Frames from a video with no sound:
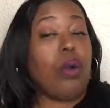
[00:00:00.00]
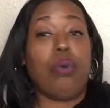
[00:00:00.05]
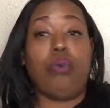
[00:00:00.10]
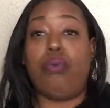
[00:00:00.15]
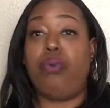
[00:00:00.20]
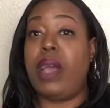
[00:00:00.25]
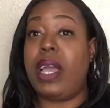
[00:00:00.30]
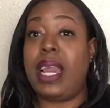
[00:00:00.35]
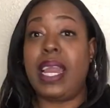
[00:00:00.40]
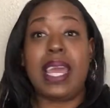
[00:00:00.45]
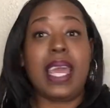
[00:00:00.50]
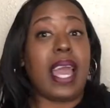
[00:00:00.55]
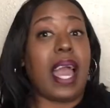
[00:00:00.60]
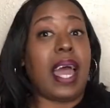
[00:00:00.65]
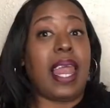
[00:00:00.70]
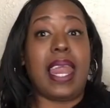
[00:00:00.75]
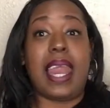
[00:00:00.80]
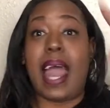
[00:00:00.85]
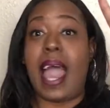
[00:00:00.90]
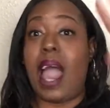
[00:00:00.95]
really
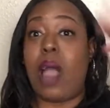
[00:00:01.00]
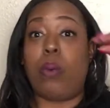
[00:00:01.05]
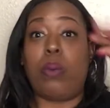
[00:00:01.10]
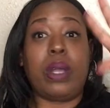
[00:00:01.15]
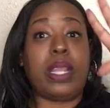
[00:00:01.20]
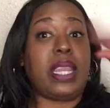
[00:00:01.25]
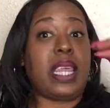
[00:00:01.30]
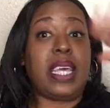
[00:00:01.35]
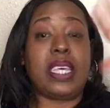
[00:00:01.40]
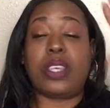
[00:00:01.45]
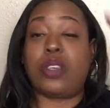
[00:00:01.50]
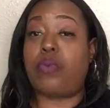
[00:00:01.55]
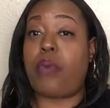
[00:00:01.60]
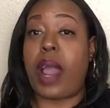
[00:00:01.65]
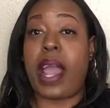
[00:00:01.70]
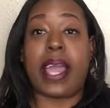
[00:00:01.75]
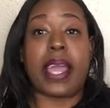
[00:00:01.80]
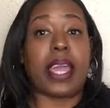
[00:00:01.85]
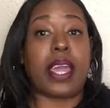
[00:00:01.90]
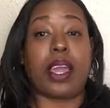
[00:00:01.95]
a lot with this
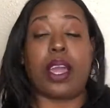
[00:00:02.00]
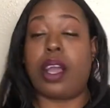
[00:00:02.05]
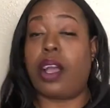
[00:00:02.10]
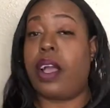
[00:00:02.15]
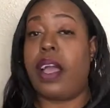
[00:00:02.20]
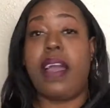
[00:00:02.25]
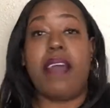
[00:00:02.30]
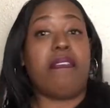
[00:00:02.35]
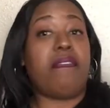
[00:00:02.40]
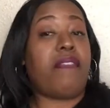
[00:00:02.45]
right here